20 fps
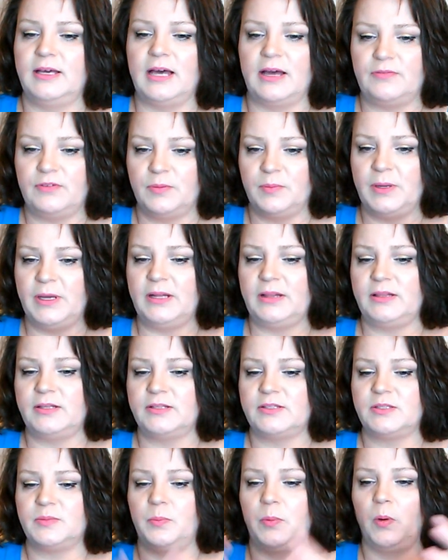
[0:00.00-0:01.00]
government,
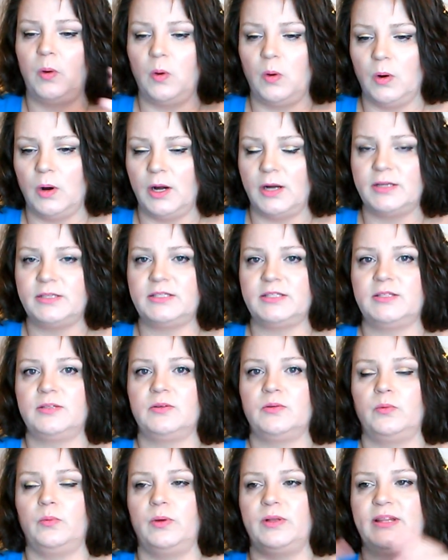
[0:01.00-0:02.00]
the
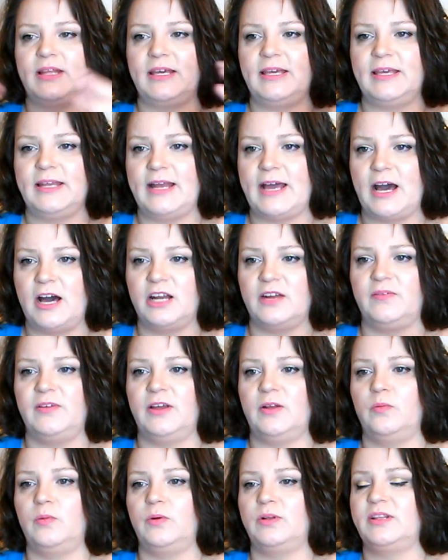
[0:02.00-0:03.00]
support, what they get out of
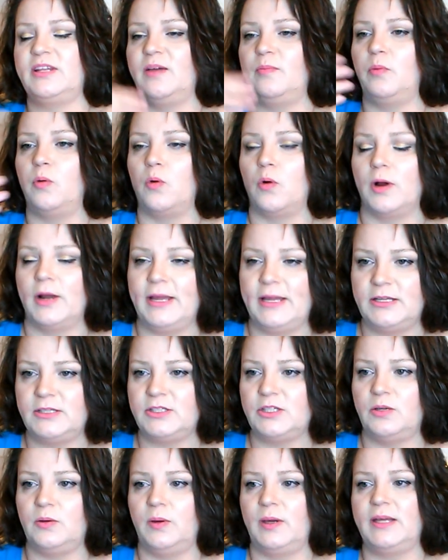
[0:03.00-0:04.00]
it, what they pour
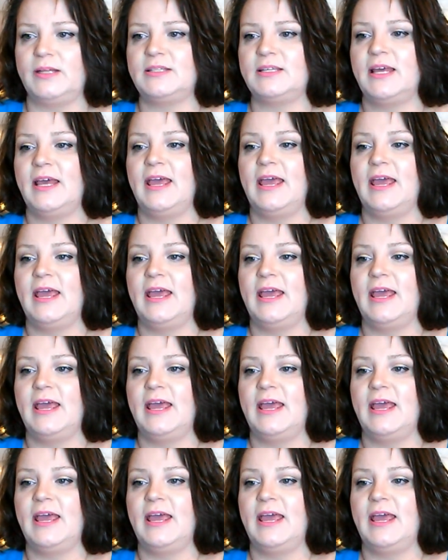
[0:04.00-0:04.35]
into it,